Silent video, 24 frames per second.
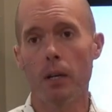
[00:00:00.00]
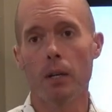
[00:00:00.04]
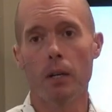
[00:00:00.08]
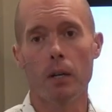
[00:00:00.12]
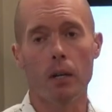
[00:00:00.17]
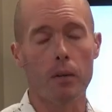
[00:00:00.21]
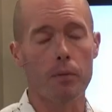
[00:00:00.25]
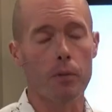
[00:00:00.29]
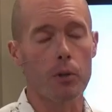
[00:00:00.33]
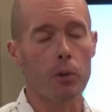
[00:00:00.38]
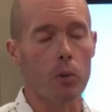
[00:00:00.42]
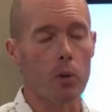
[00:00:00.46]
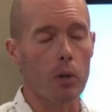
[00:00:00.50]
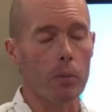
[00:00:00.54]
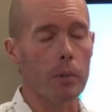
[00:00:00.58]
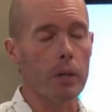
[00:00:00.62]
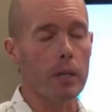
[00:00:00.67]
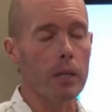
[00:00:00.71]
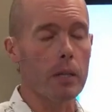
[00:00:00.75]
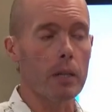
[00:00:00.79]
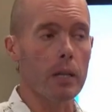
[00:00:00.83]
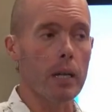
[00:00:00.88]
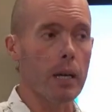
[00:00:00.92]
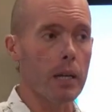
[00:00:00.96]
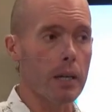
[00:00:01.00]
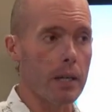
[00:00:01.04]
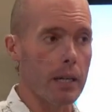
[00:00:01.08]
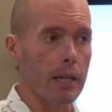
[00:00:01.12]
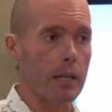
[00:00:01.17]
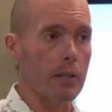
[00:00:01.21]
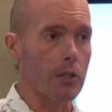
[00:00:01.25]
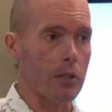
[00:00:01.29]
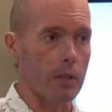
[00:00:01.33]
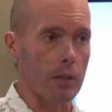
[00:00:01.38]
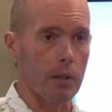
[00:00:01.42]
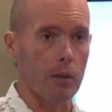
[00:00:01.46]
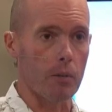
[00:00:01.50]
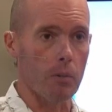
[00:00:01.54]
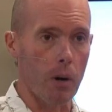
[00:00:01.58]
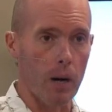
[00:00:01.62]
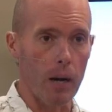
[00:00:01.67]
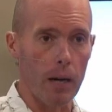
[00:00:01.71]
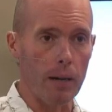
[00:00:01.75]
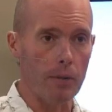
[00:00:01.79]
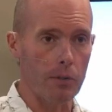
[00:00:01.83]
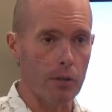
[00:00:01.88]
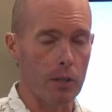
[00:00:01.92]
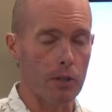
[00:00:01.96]
of the Normandy landings. It
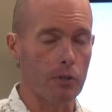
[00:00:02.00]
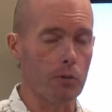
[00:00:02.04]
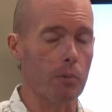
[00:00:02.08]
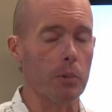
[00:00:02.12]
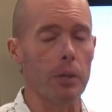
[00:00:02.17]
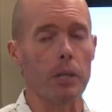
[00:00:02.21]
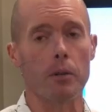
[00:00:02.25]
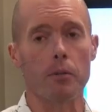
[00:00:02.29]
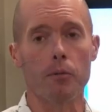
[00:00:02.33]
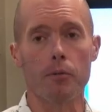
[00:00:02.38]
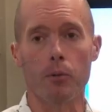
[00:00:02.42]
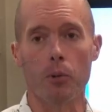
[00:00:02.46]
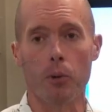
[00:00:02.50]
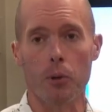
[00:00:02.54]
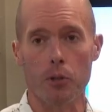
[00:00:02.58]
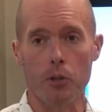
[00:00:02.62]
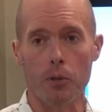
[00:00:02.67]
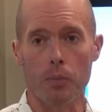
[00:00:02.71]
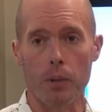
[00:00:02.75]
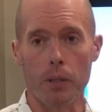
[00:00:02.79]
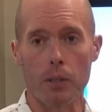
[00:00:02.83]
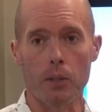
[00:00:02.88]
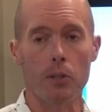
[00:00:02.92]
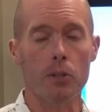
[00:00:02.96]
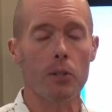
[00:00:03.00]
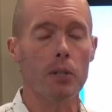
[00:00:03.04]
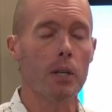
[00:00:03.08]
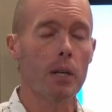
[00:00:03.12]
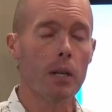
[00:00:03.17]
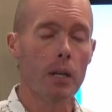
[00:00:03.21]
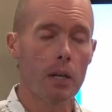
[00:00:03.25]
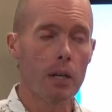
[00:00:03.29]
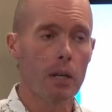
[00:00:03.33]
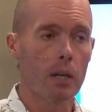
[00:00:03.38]
arrives as reinforcements